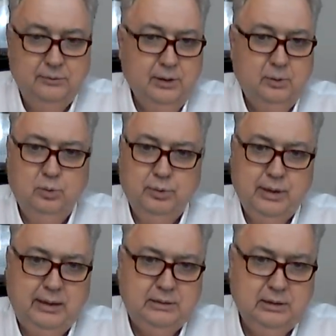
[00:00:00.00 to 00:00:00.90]
they will
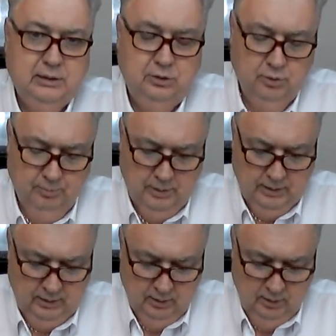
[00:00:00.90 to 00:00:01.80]
not take your
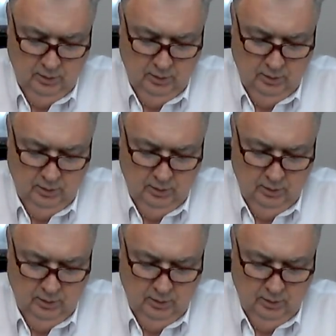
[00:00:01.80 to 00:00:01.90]
money.